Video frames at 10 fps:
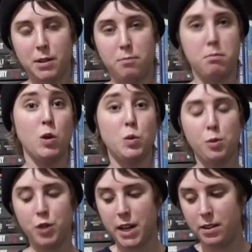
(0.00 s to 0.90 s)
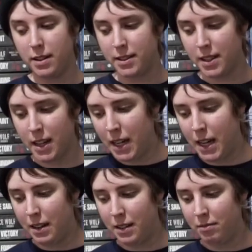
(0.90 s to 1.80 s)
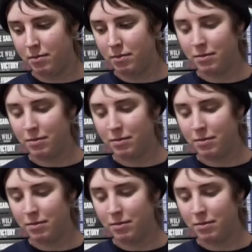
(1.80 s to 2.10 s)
of multiple genders in